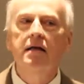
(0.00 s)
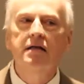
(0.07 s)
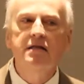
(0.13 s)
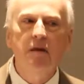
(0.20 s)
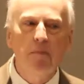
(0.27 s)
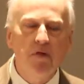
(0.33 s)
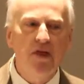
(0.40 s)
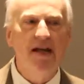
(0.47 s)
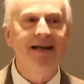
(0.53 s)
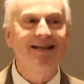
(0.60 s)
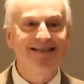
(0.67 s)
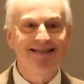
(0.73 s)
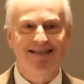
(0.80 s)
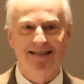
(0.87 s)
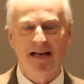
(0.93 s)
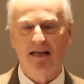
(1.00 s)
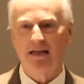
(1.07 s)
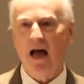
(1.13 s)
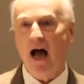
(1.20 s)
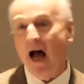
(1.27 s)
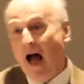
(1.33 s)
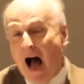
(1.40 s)
some things that
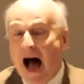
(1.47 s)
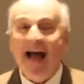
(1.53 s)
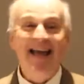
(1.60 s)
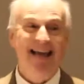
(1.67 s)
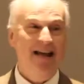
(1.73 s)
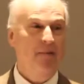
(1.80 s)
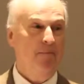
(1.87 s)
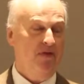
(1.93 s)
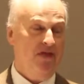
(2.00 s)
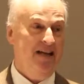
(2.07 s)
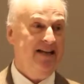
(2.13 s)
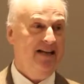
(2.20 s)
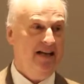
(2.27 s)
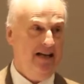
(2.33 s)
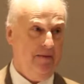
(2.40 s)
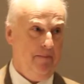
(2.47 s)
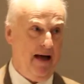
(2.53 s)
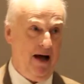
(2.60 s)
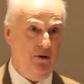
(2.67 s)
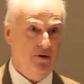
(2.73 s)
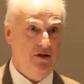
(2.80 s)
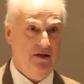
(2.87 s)
I am thinking
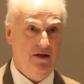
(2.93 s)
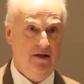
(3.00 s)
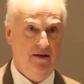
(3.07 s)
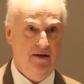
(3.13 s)
about